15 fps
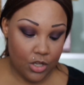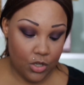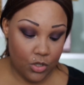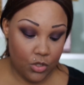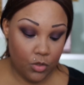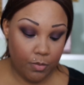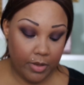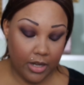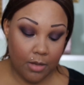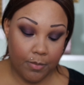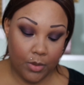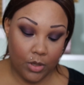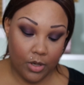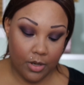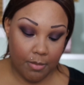You do pick
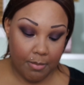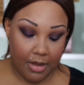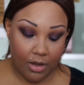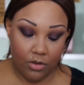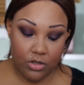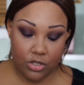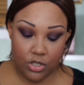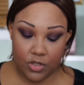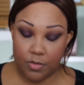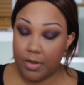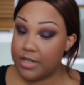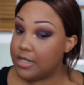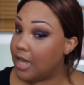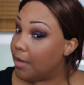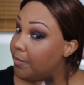up a good amount just
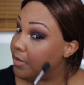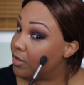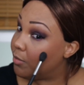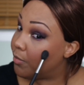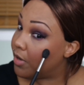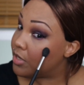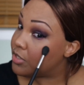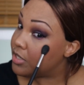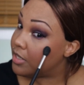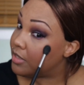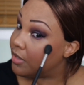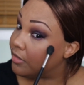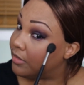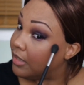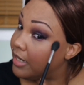by tapping the brush
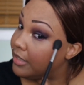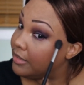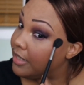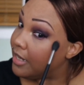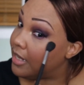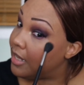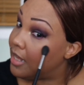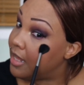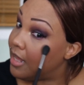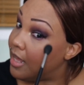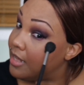in there lightly,